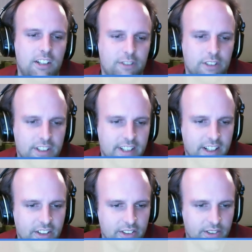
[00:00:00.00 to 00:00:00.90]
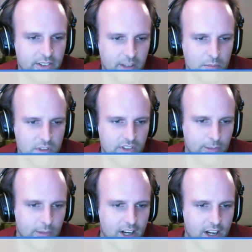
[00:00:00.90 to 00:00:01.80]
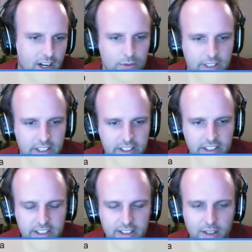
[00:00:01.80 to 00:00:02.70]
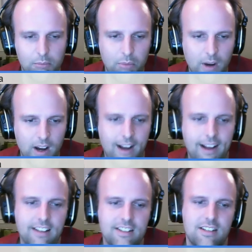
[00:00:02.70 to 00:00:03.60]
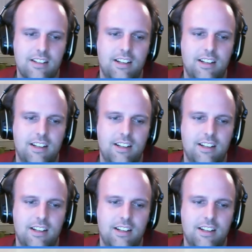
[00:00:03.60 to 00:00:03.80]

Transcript: for a day or two, so I missed my operation, but